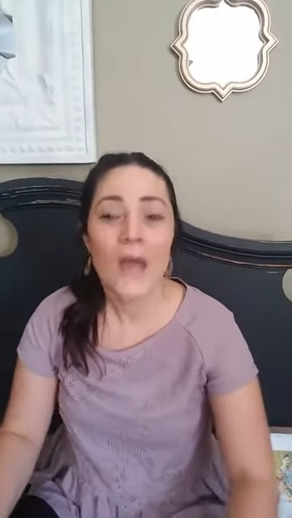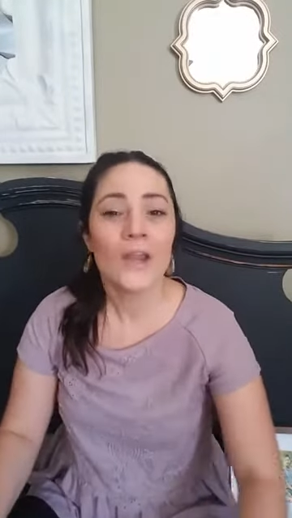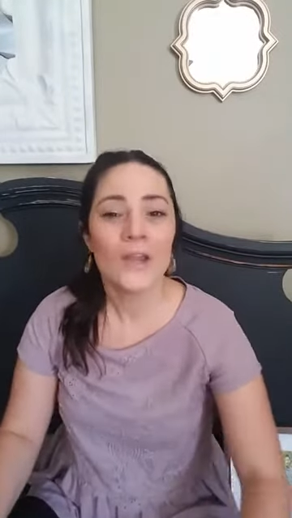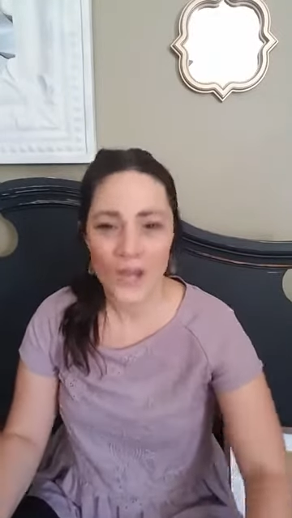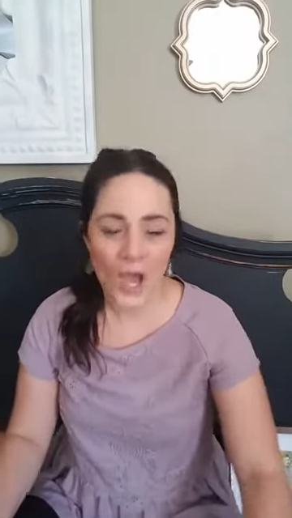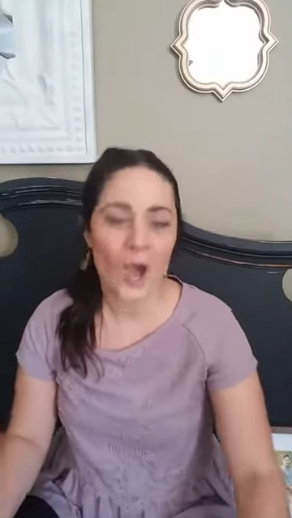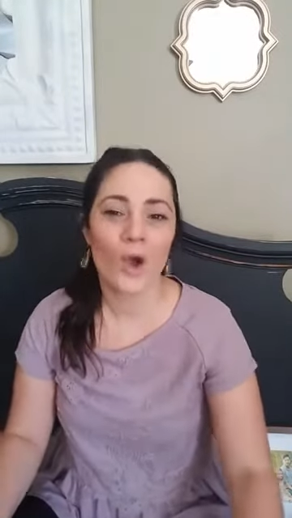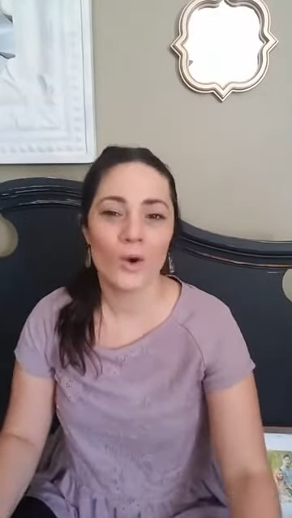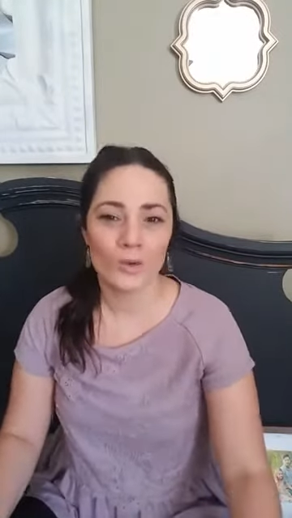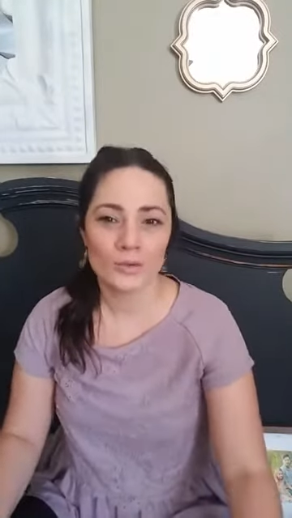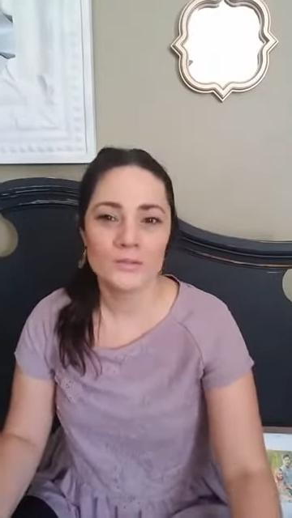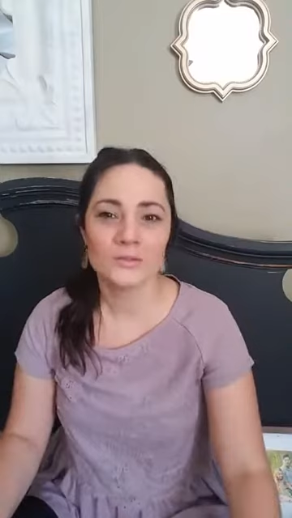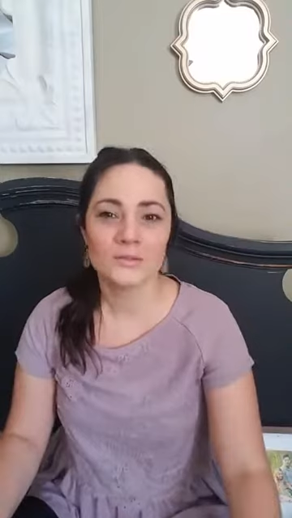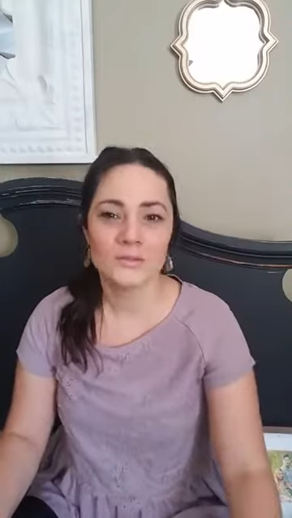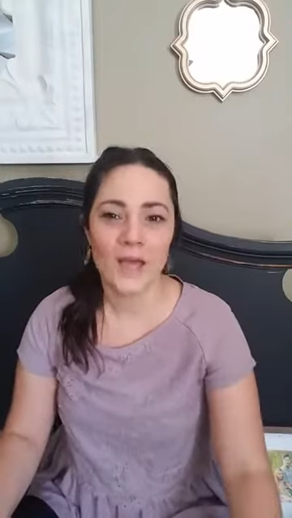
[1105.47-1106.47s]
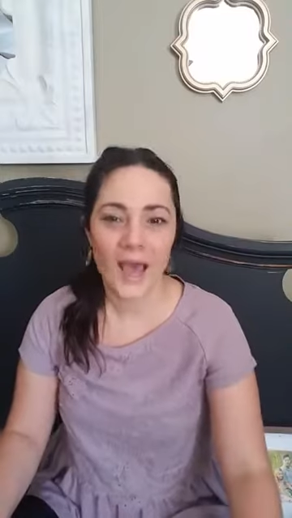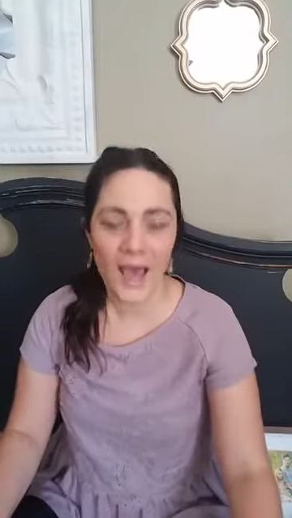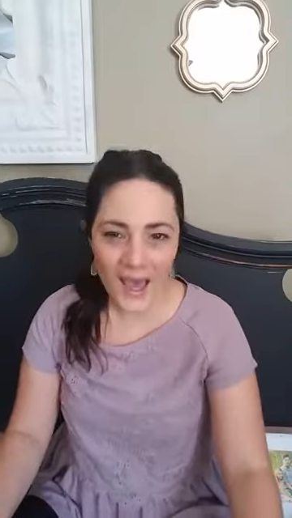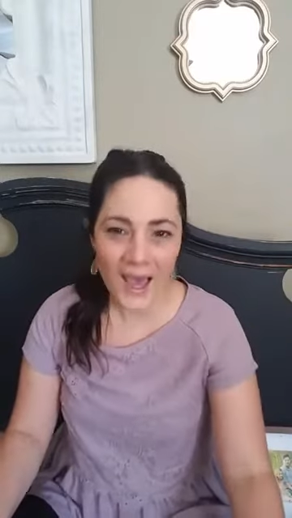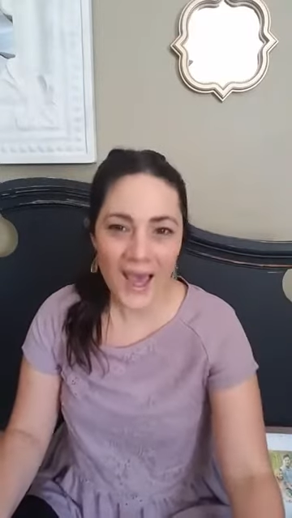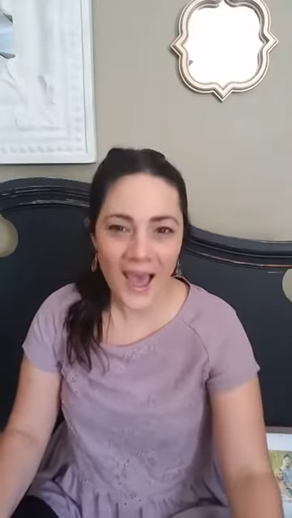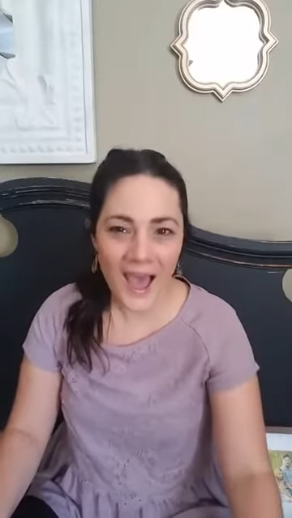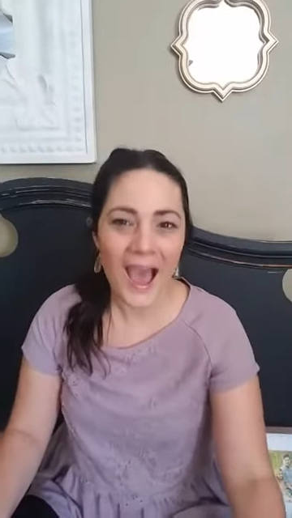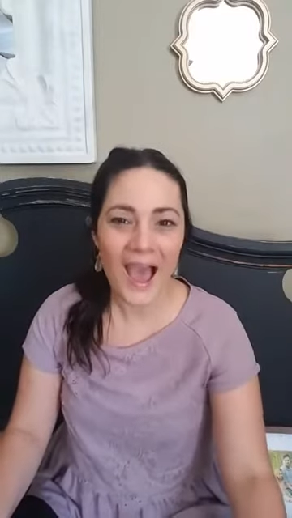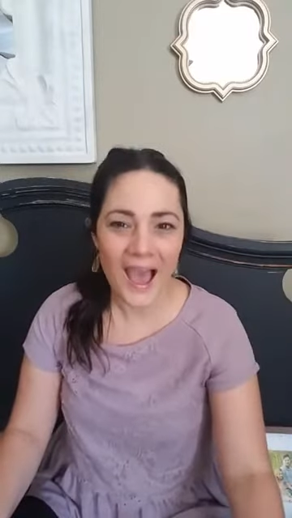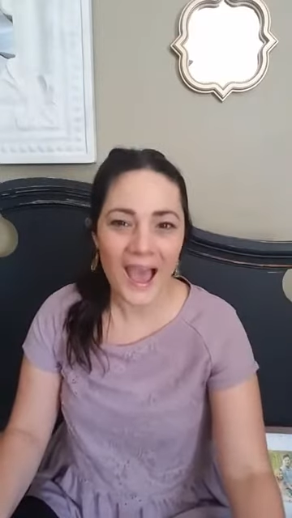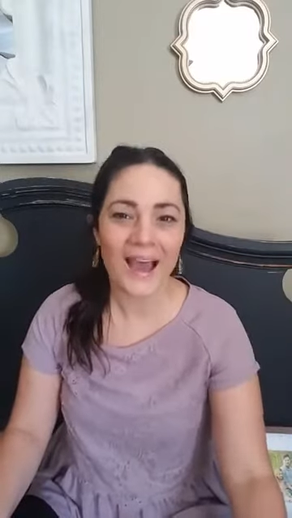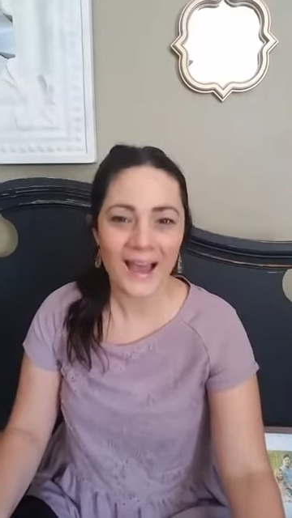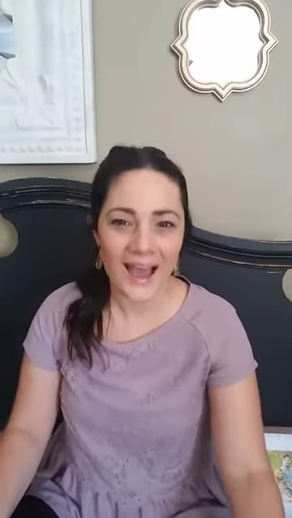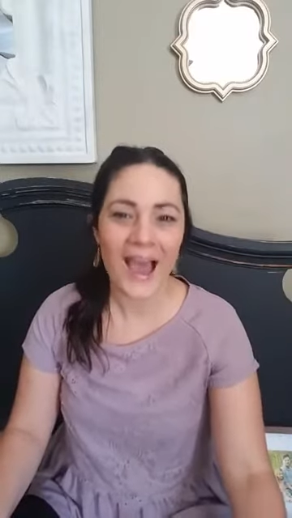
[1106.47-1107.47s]
No.
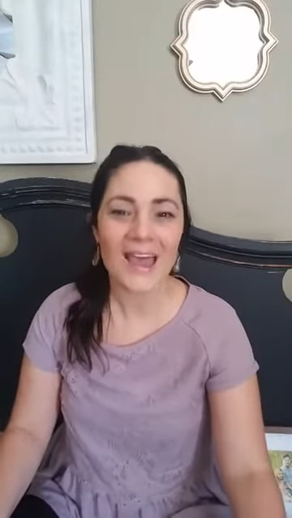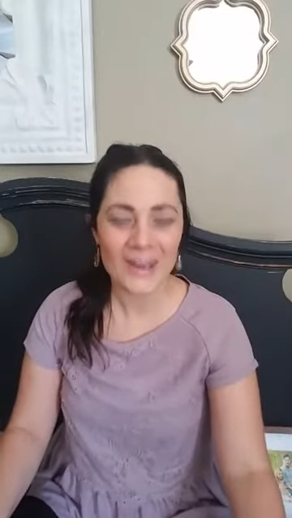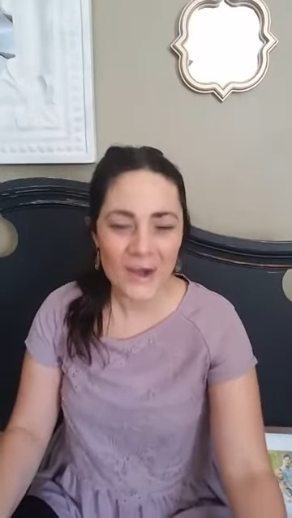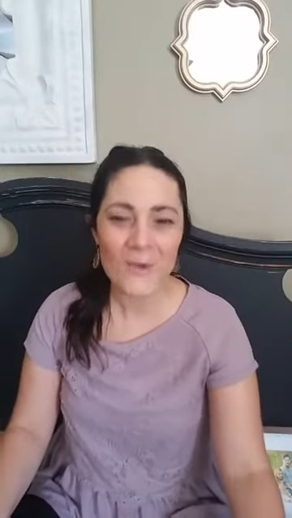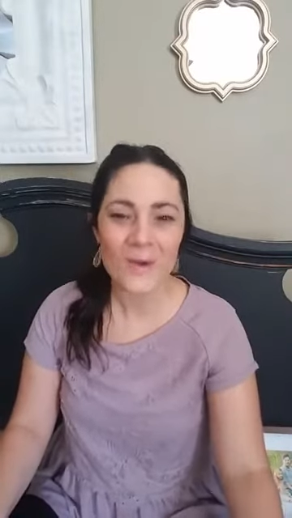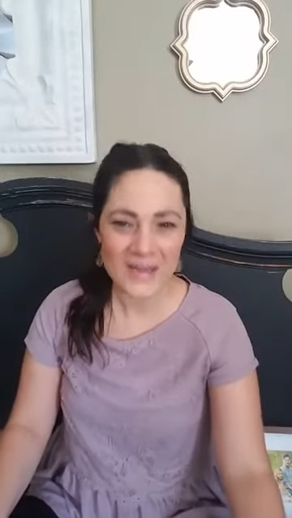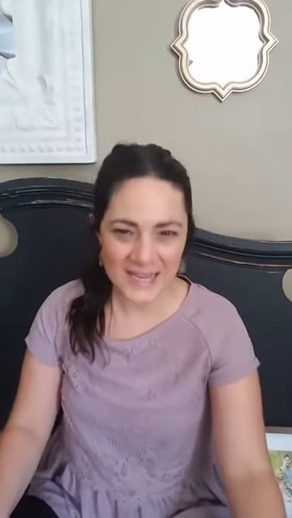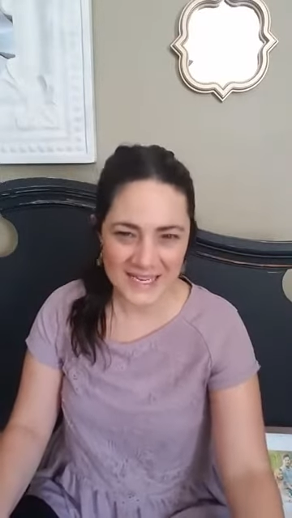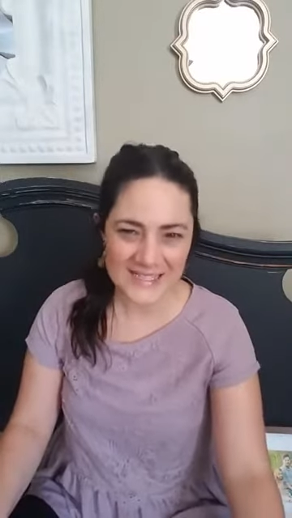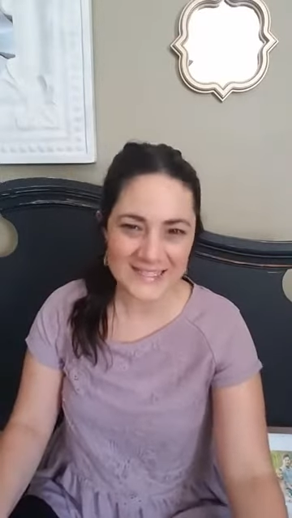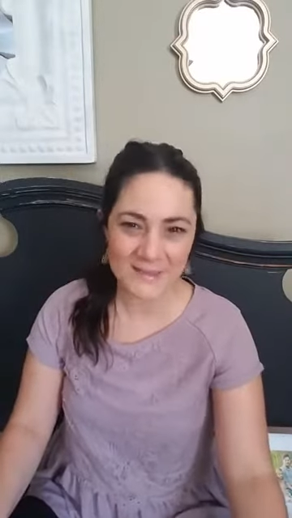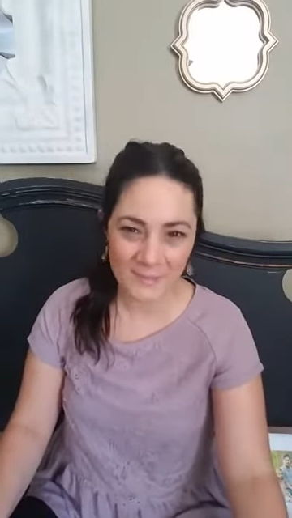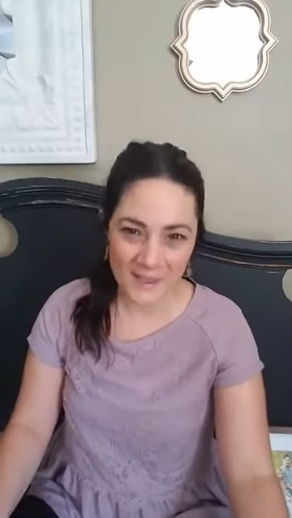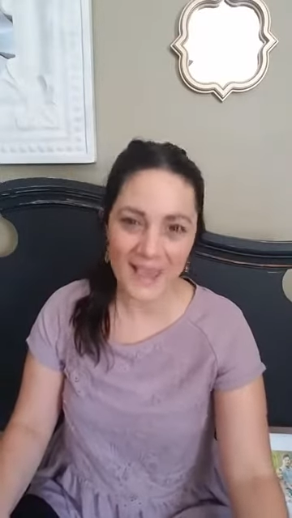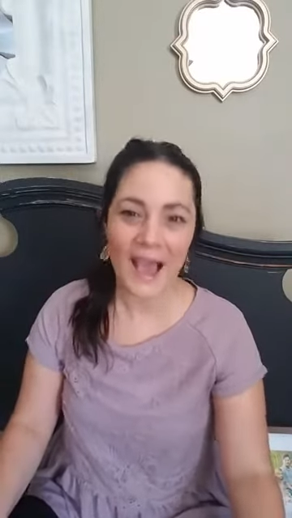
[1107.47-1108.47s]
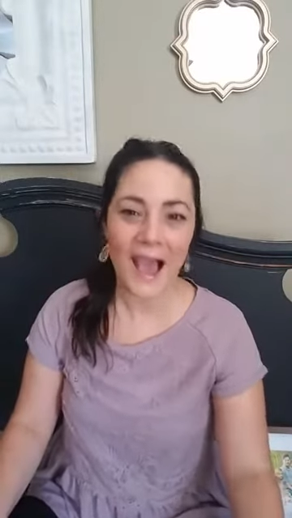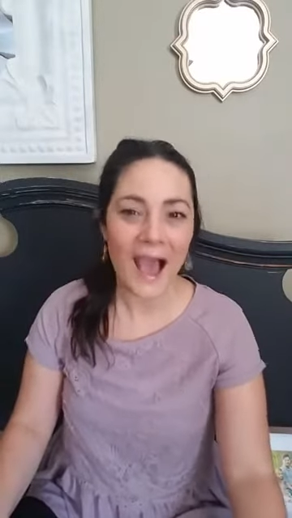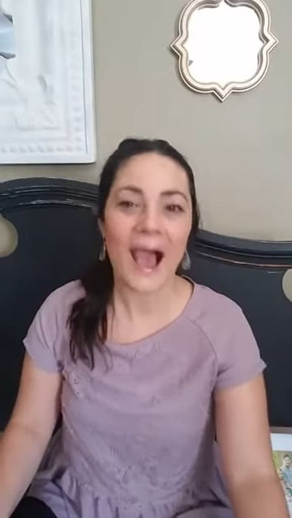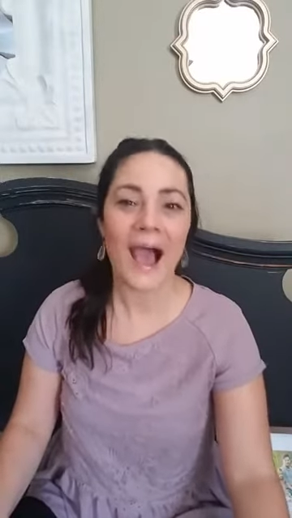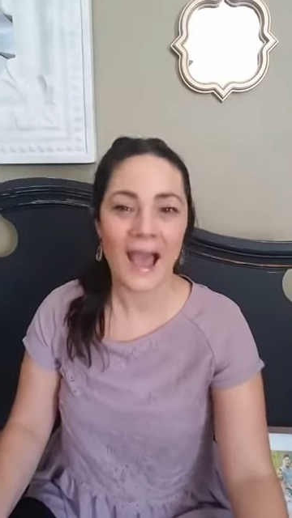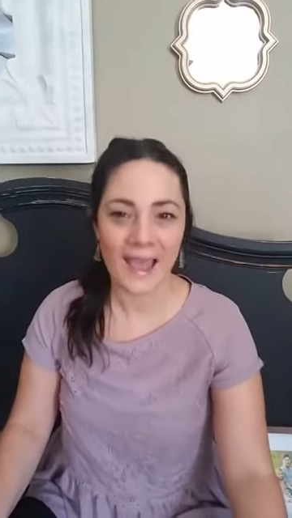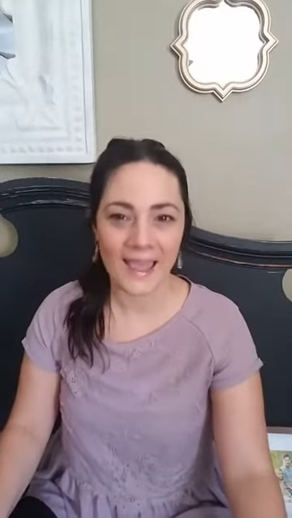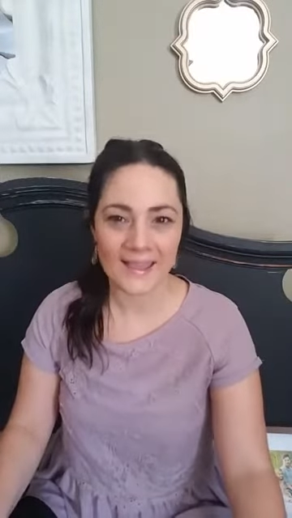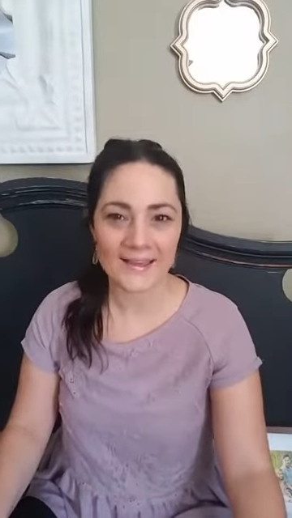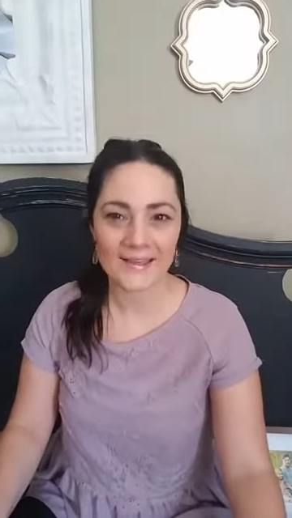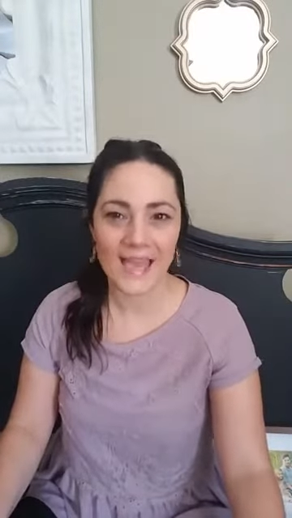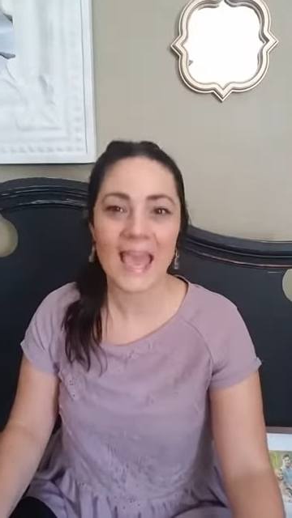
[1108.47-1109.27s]
I know what it is to be high,